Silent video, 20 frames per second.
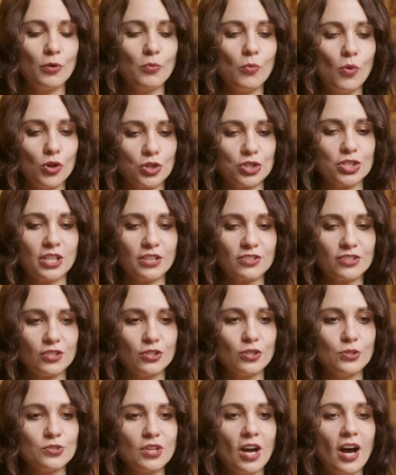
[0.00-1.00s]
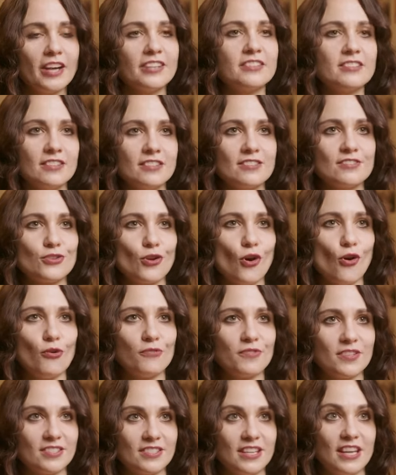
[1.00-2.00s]
are watching two titans
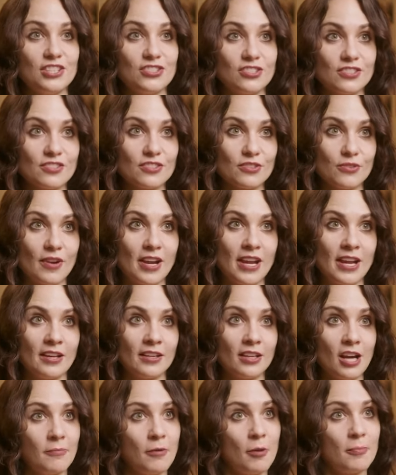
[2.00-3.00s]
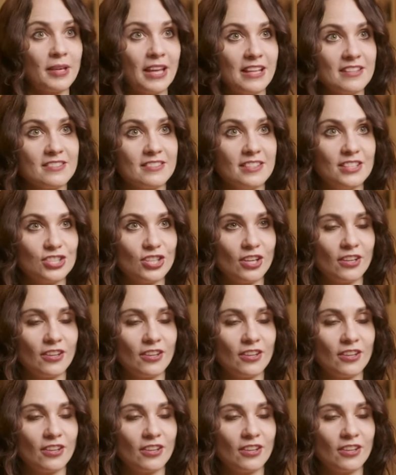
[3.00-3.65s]
of the stage and screen come up against each